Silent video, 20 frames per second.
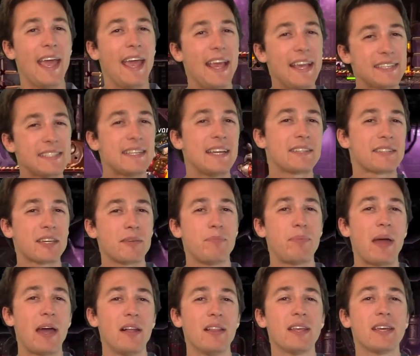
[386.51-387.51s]
isn't as
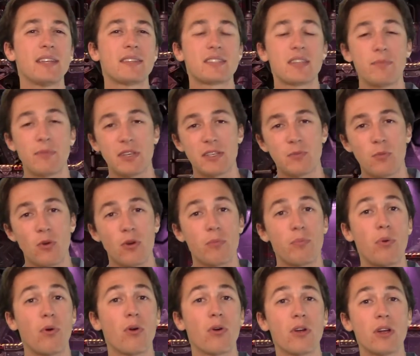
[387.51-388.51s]
compelling in some of these more
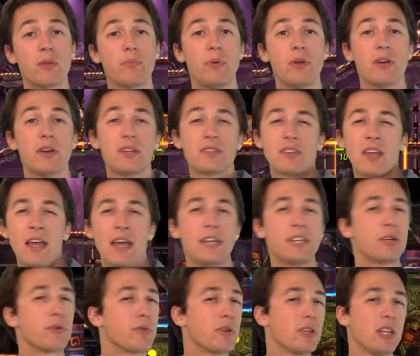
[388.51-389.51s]
boring periods
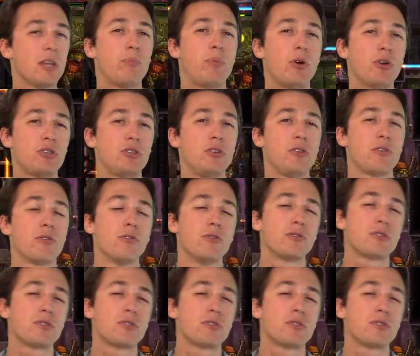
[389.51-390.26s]
to really push you through.